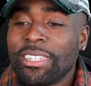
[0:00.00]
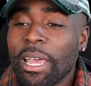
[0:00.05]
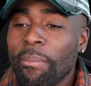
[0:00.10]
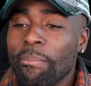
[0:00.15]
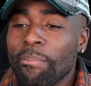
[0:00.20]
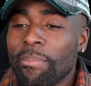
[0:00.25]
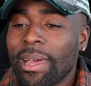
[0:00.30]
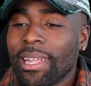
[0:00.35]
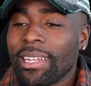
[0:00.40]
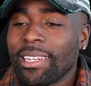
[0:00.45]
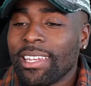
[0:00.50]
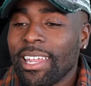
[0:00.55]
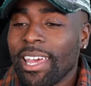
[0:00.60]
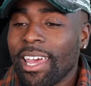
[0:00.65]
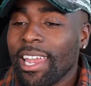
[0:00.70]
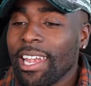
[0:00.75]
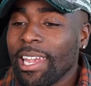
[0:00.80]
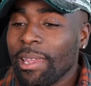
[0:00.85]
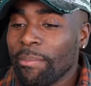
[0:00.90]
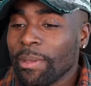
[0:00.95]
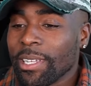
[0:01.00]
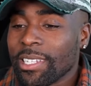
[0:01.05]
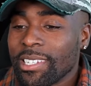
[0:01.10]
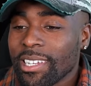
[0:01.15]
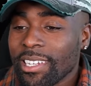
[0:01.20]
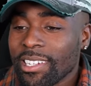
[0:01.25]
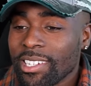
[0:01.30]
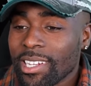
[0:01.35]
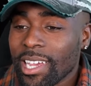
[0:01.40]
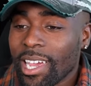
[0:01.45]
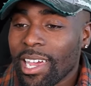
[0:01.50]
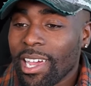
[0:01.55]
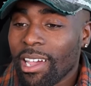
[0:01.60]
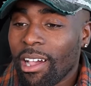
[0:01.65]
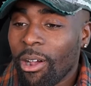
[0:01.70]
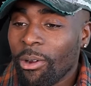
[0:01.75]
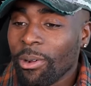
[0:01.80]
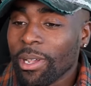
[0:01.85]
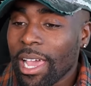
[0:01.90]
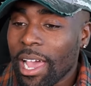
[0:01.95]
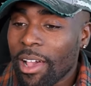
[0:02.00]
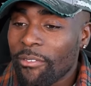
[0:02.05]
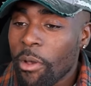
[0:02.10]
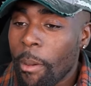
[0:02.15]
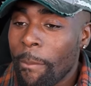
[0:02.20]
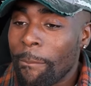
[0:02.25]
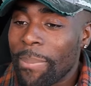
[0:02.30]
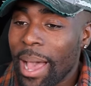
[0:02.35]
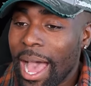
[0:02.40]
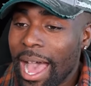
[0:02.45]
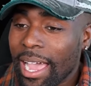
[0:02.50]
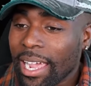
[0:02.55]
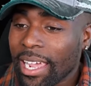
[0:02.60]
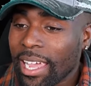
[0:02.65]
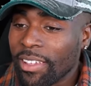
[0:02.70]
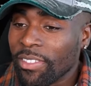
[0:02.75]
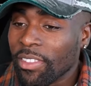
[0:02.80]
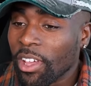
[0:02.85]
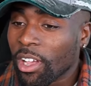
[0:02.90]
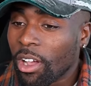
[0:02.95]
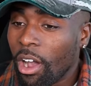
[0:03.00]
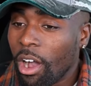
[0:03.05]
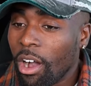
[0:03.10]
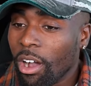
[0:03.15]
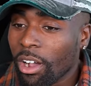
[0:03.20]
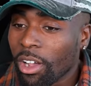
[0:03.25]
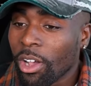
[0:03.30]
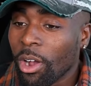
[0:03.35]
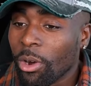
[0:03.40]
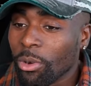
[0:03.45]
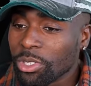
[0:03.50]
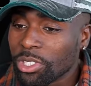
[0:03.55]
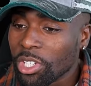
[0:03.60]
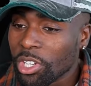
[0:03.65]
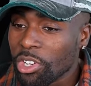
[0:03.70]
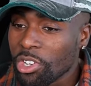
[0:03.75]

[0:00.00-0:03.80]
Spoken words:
Demande Limited, yeah, only have a bag and that can't go to